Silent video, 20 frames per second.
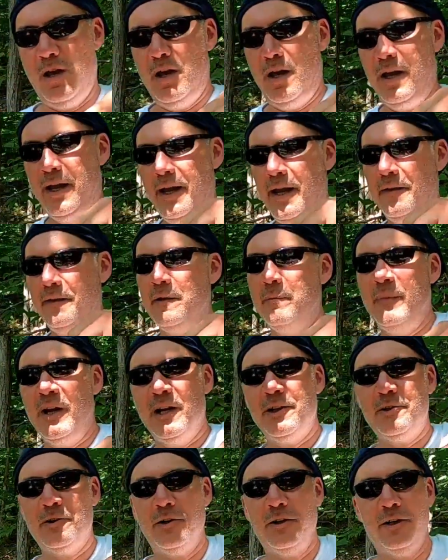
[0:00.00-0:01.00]
and the
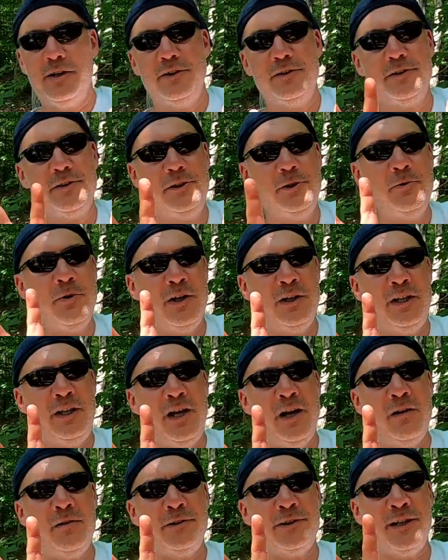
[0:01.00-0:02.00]
mantra is 2 on
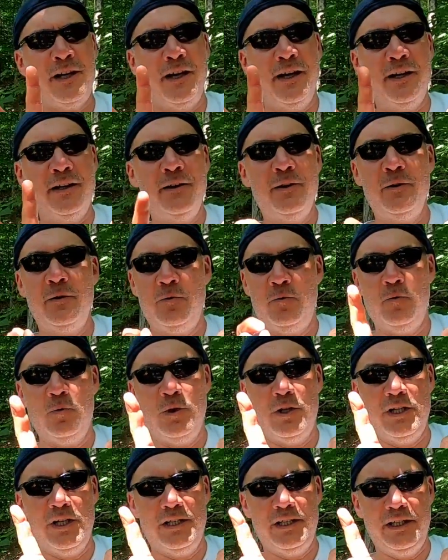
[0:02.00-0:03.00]
the outside,
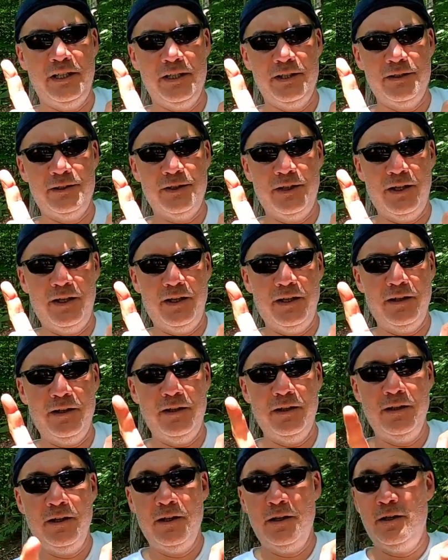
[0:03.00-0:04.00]
1 on the inside.
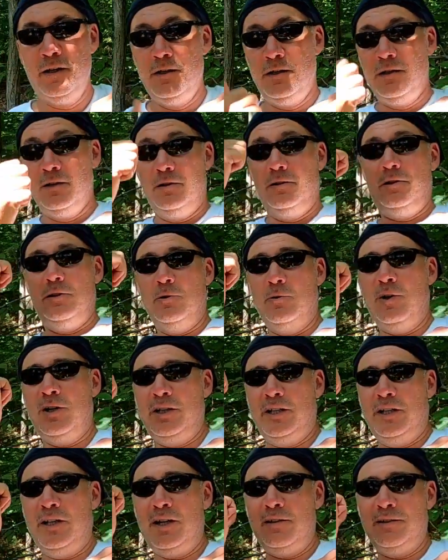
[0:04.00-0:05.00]
2
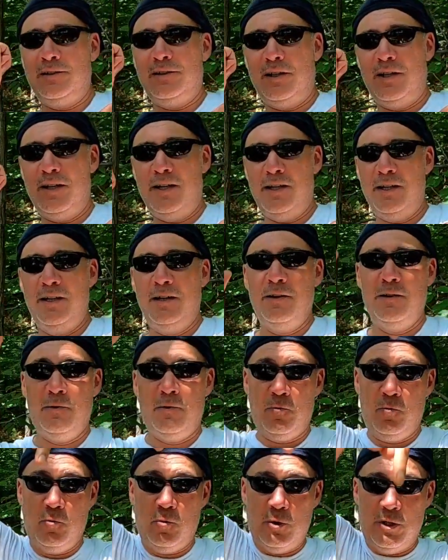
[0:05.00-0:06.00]
on the outside,
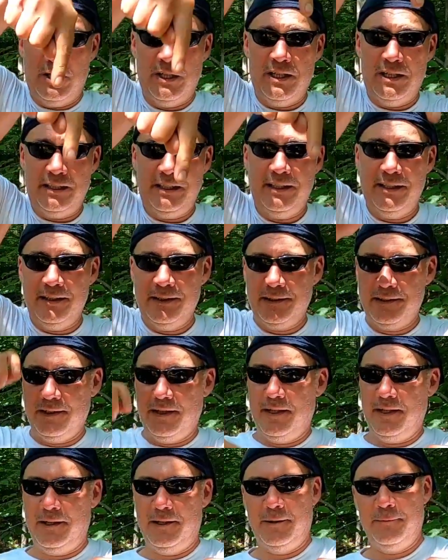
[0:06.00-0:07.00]
1 on the
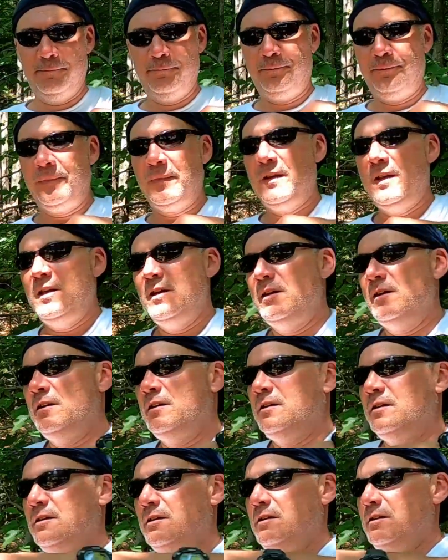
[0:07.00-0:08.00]
inside.
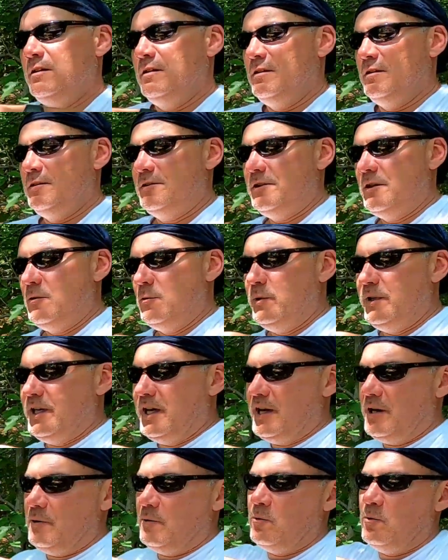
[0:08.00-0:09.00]
So we
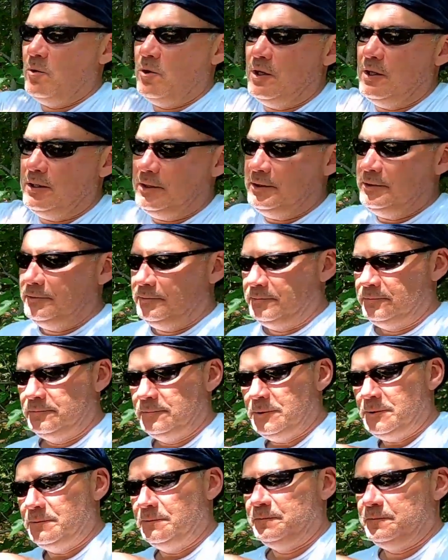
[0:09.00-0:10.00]
got 1.
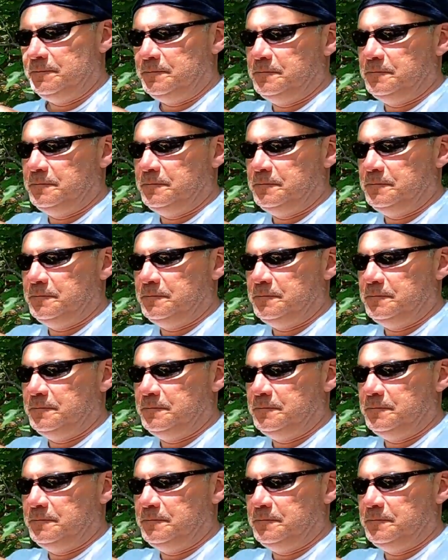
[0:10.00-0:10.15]
Oop.